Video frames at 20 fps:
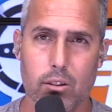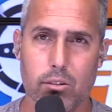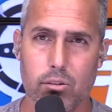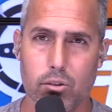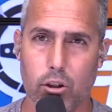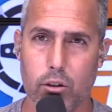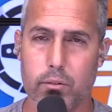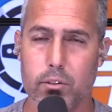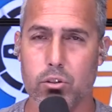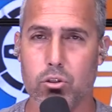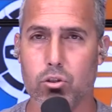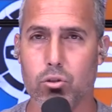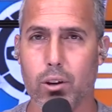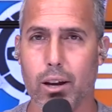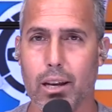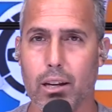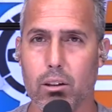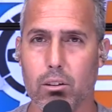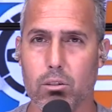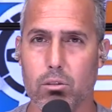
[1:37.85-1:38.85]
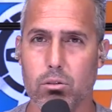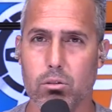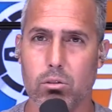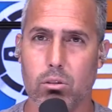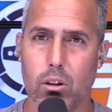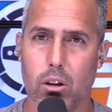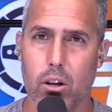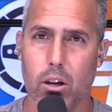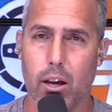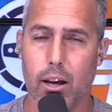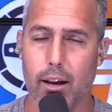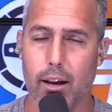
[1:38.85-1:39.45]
service trainers,